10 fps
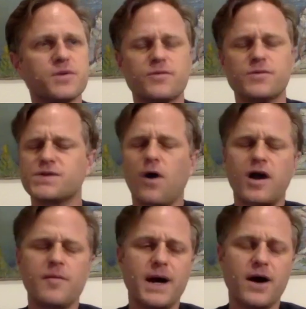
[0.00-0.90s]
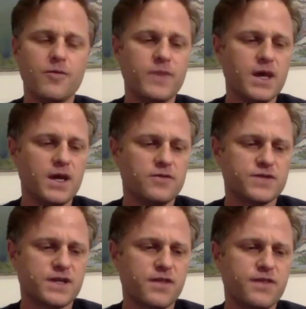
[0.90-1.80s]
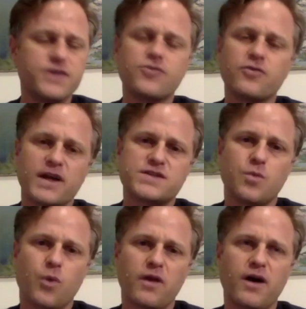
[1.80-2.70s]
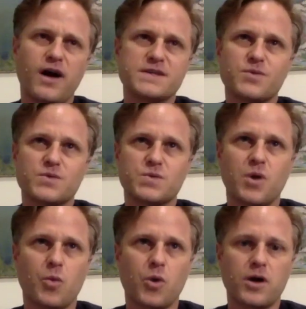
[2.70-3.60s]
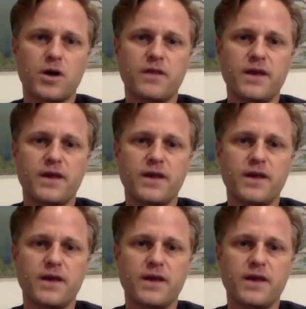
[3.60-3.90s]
But there's there's a cathedral next to one of the hospitals where I work, and